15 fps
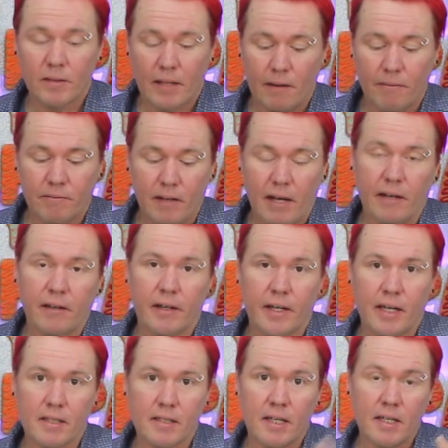at of Flounder, he
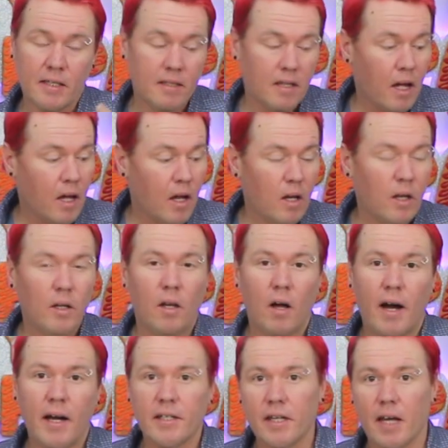has these
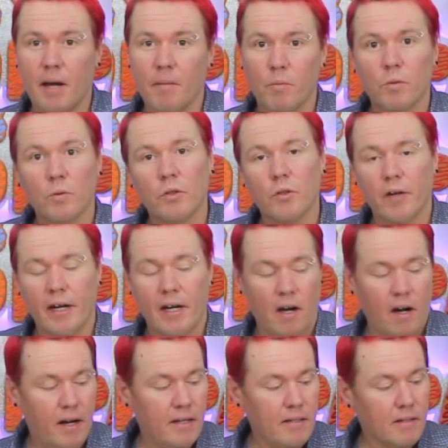light emerald green
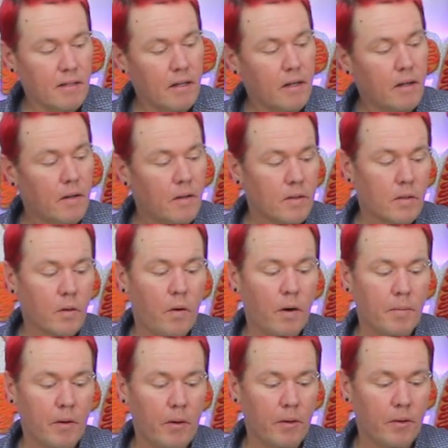eyes. So
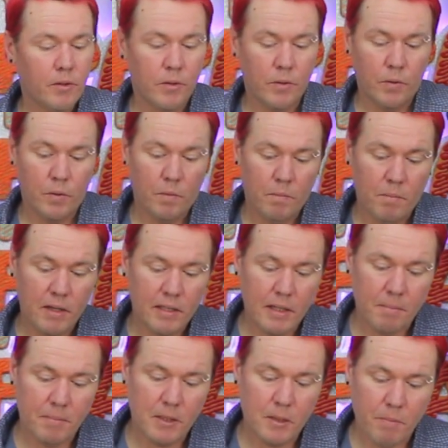I'm going to mix
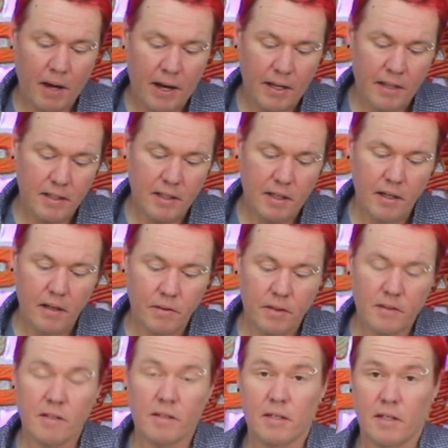up this paint here.
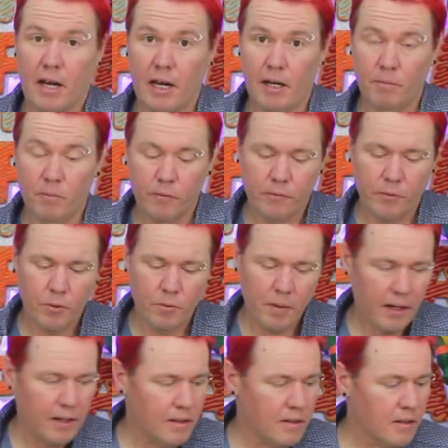This is an edible food
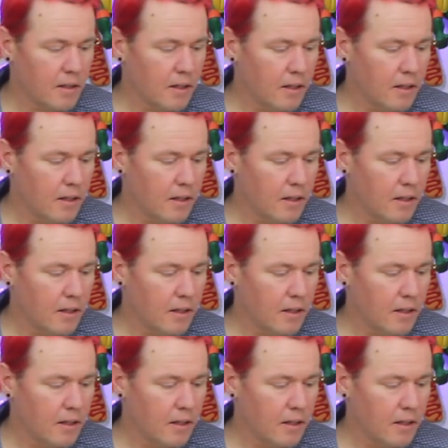paint.